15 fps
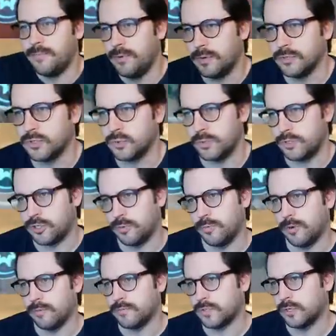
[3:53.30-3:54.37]
you can switch your
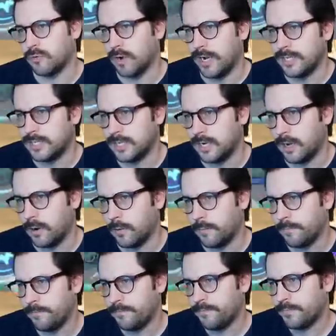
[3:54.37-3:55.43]
moves. Great to know.
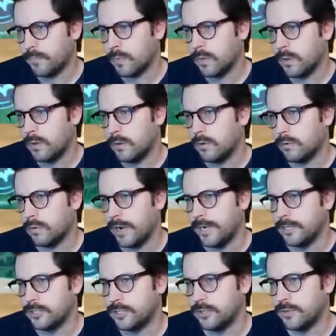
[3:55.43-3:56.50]

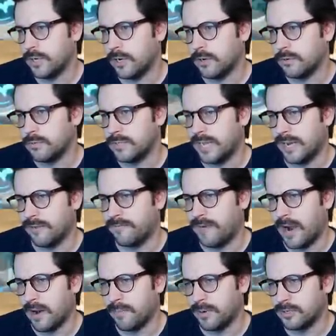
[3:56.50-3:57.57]
Great to know. Dang,
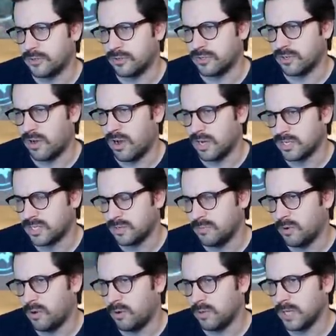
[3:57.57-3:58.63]
Fire Punch looks awesome.
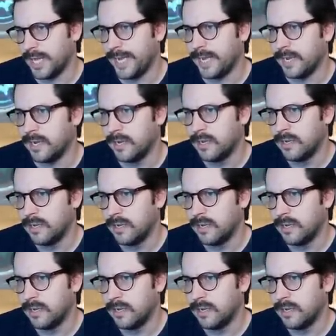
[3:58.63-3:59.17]
Holy.